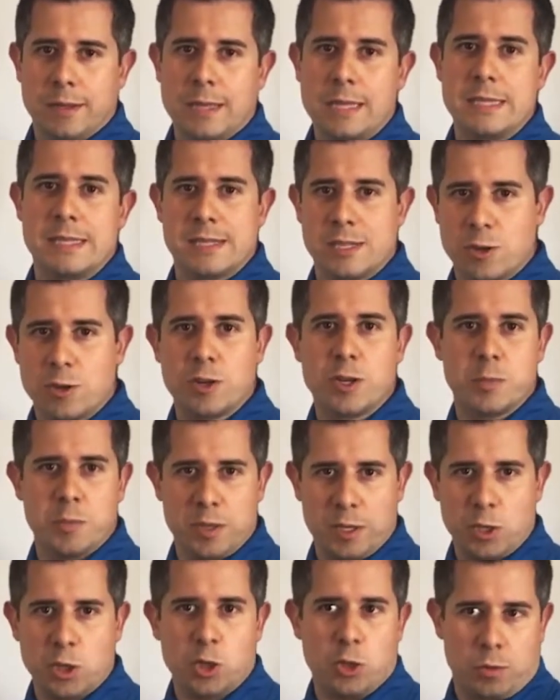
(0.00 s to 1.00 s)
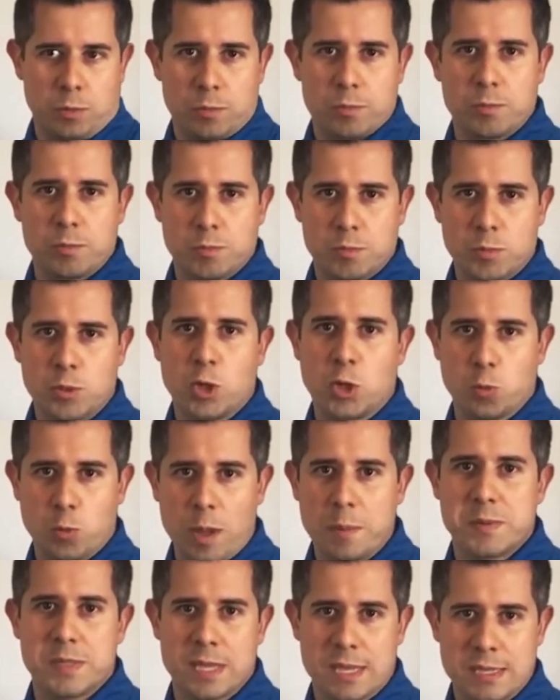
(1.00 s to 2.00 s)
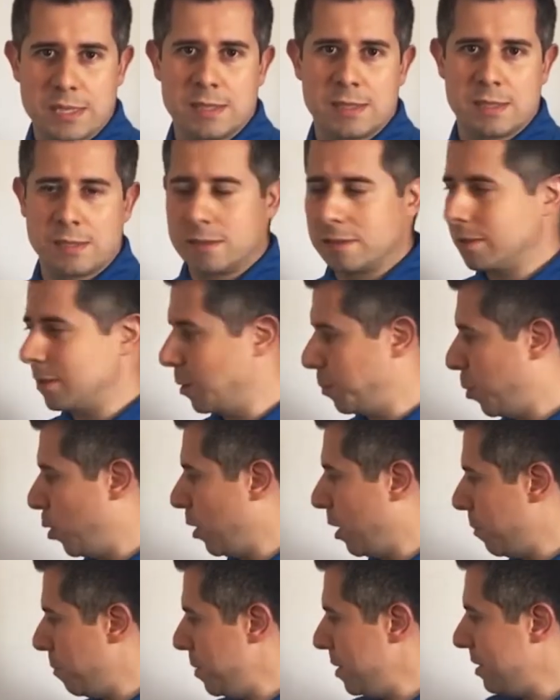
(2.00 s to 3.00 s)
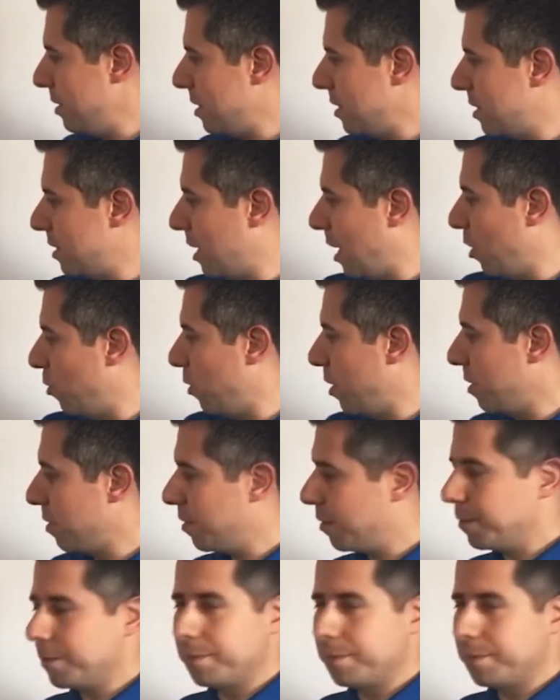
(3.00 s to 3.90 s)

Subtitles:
consider to be good websites to put a business site with,